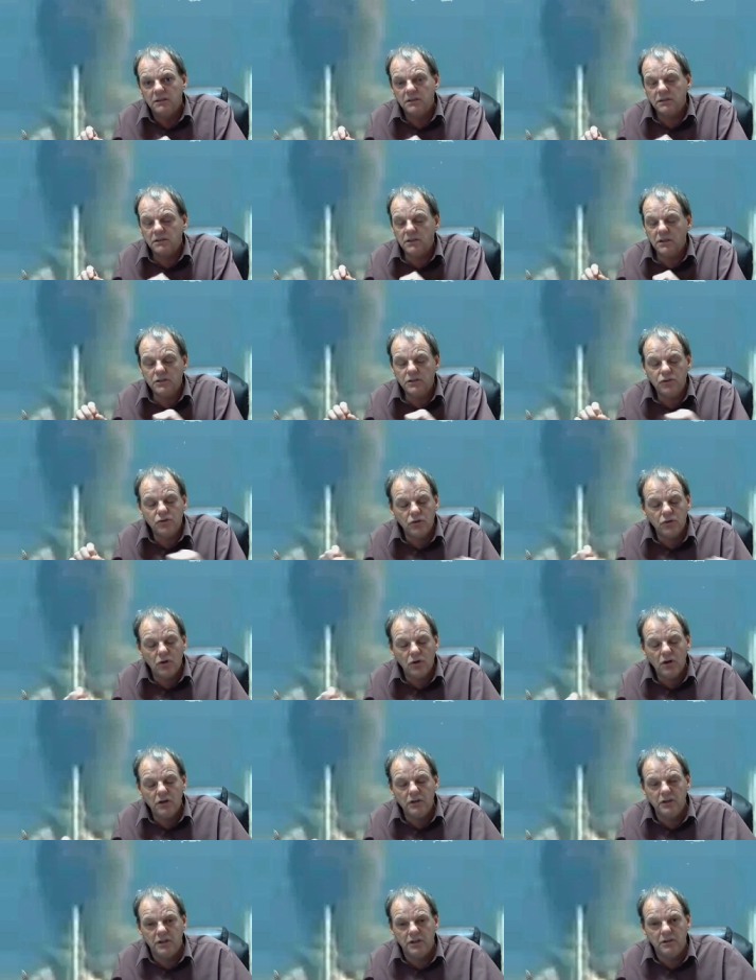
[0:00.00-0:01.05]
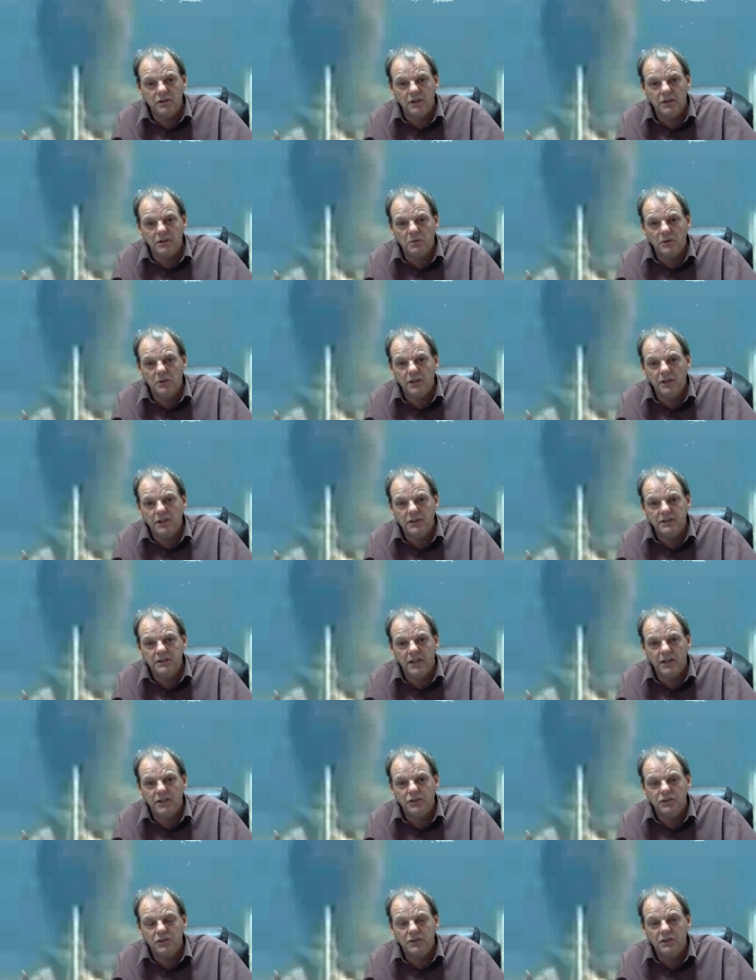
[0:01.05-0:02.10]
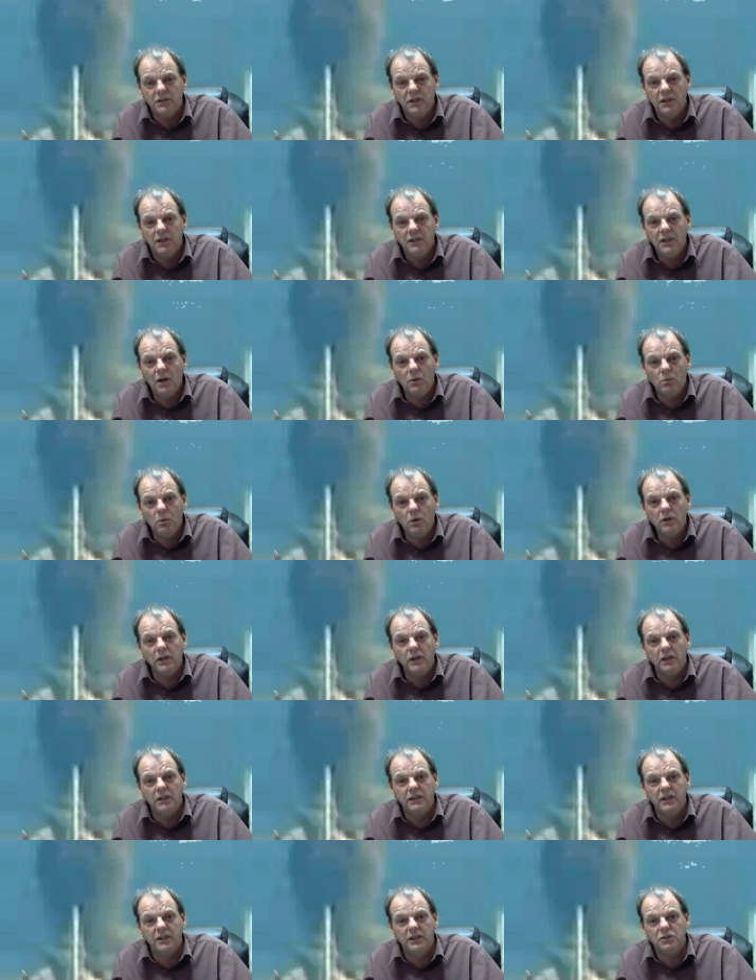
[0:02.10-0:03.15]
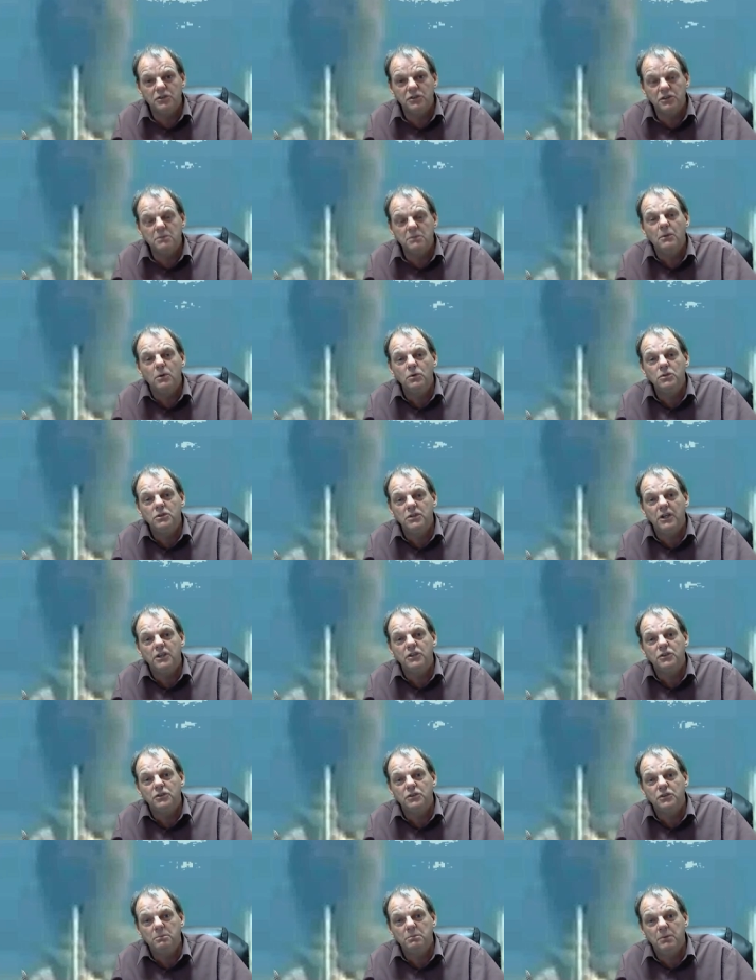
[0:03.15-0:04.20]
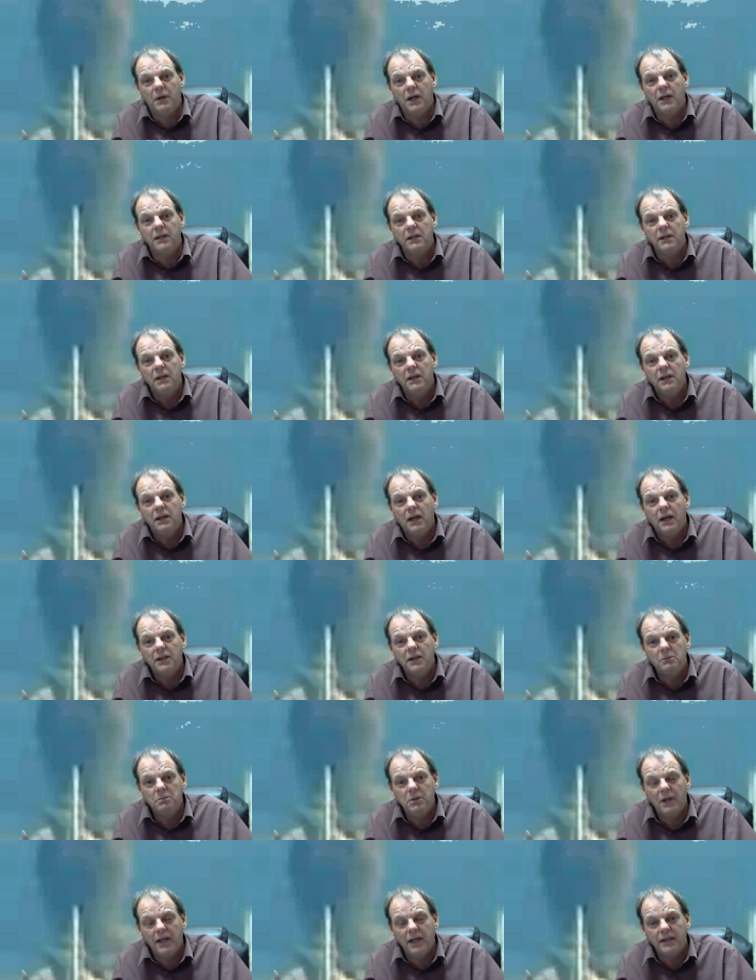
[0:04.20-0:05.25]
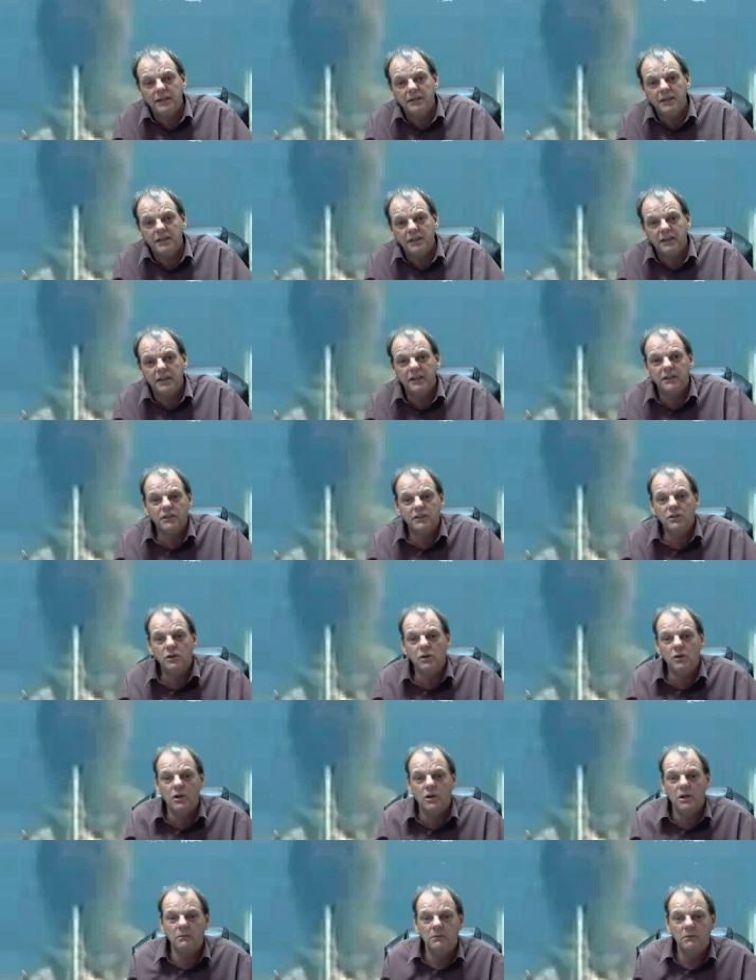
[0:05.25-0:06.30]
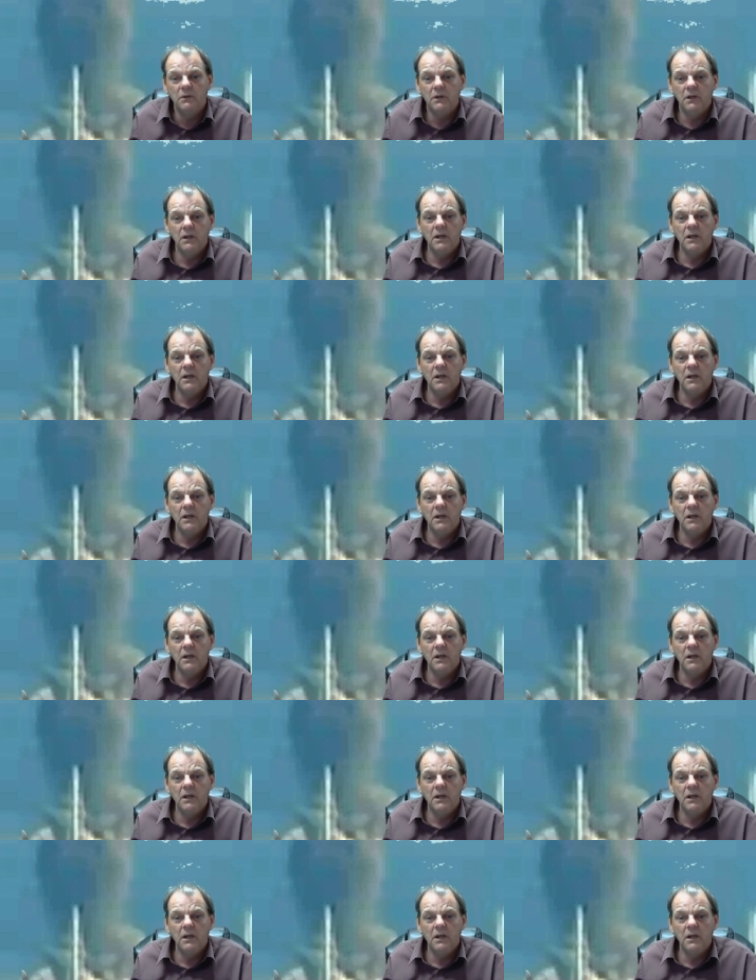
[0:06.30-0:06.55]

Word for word: This is extraordinarily one of the dangers, not one of the dangers, the most dangerous spot on the planet till the end of time.